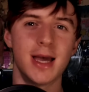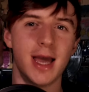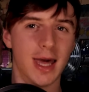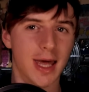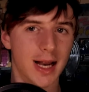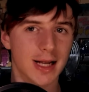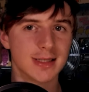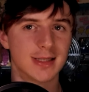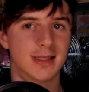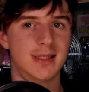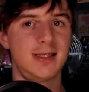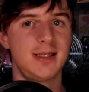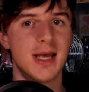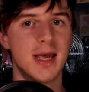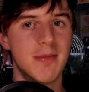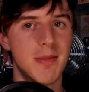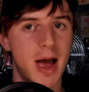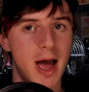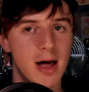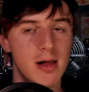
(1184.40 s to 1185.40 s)
It has the
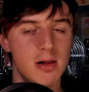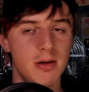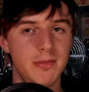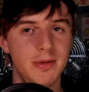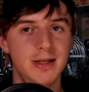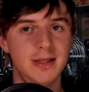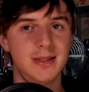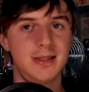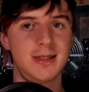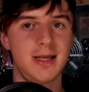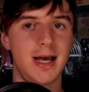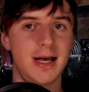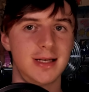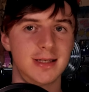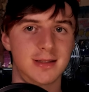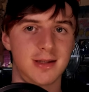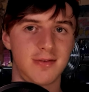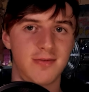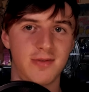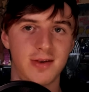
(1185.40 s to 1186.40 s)
same elements
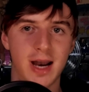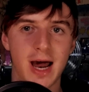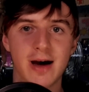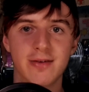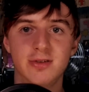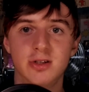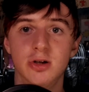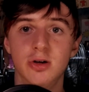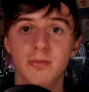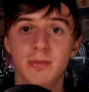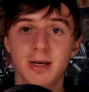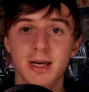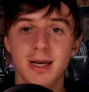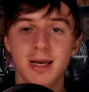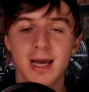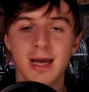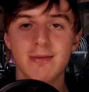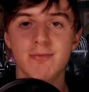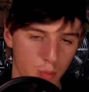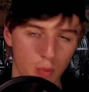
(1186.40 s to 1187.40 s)
as the FNAF 2
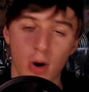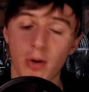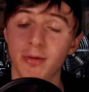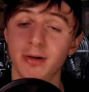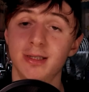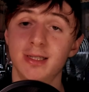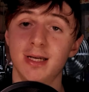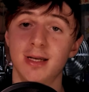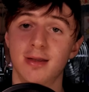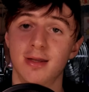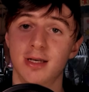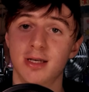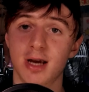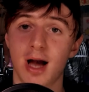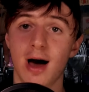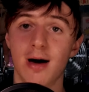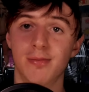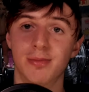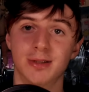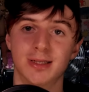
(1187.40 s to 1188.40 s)
minigame, where we see the
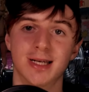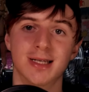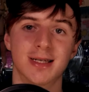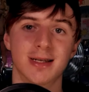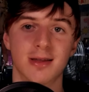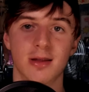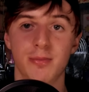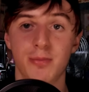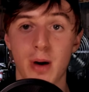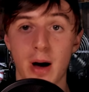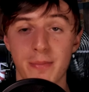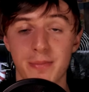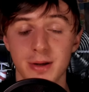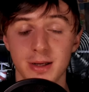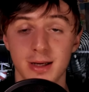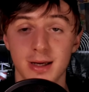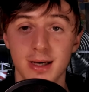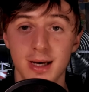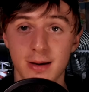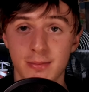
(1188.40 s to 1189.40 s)
child possessing the
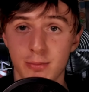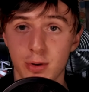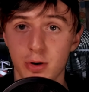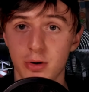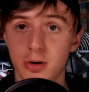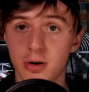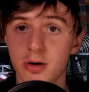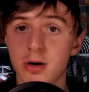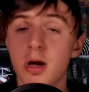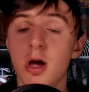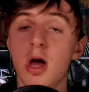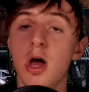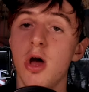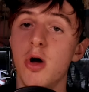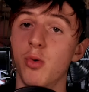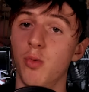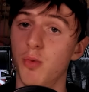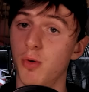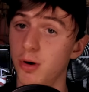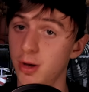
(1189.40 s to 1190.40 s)
puppet getting murdered.
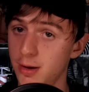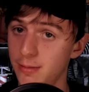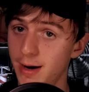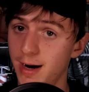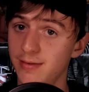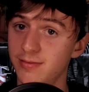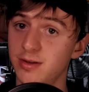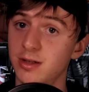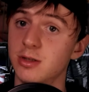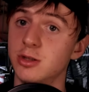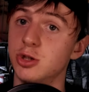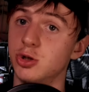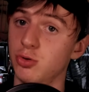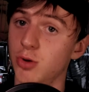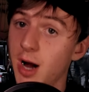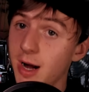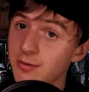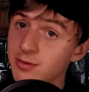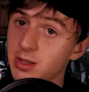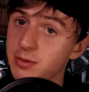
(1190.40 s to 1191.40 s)
William Afton
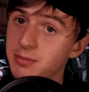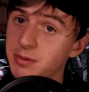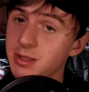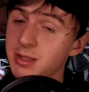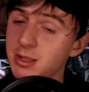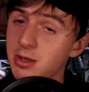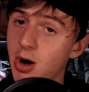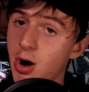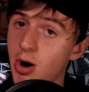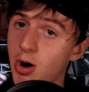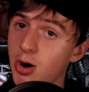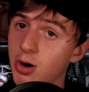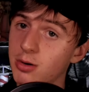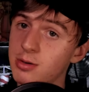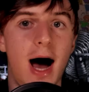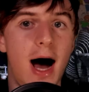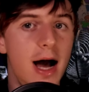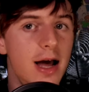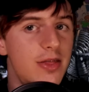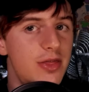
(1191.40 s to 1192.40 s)
drives up in his car.
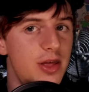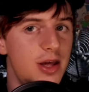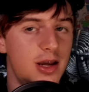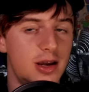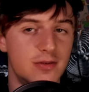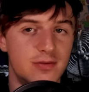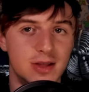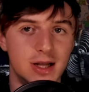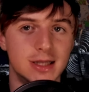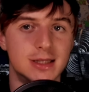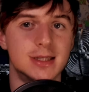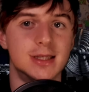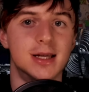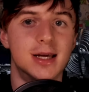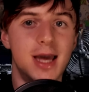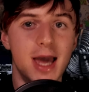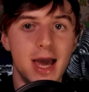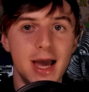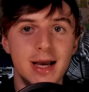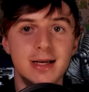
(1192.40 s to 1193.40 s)
I think if that's the
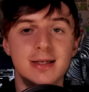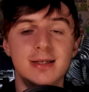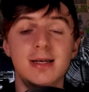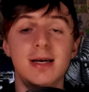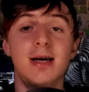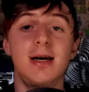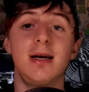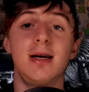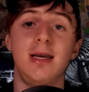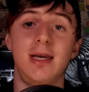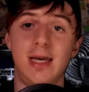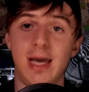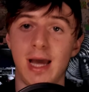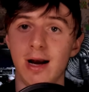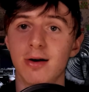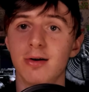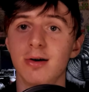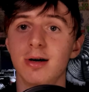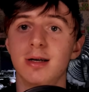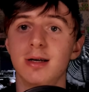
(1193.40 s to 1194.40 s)
case,
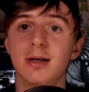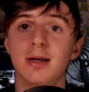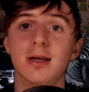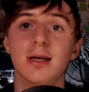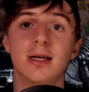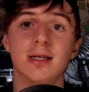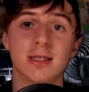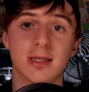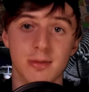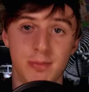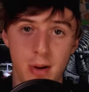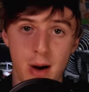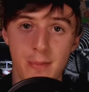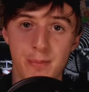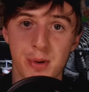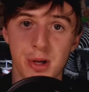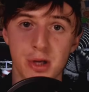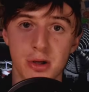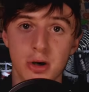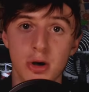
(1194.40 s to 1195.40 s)
Garrett is the
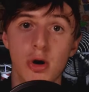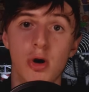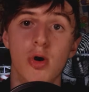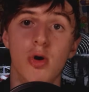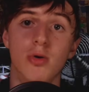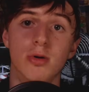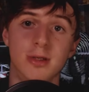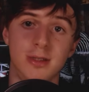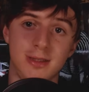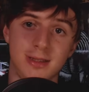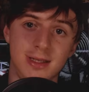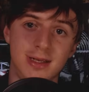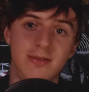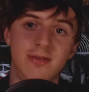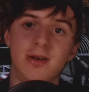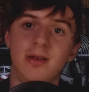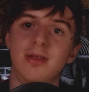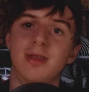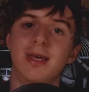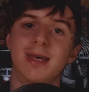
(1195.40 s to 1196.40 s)
puppet who is
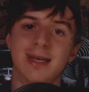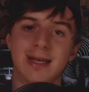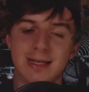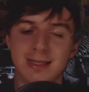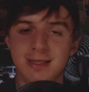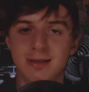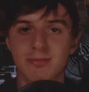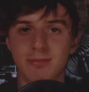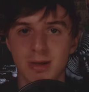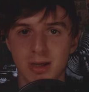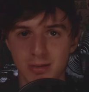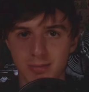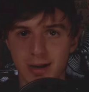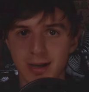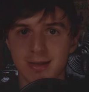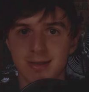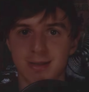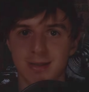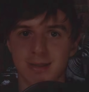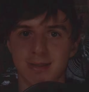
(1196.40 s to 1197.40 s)
leaving the "it's me"
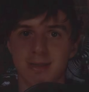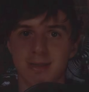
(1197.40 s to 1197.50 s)
messages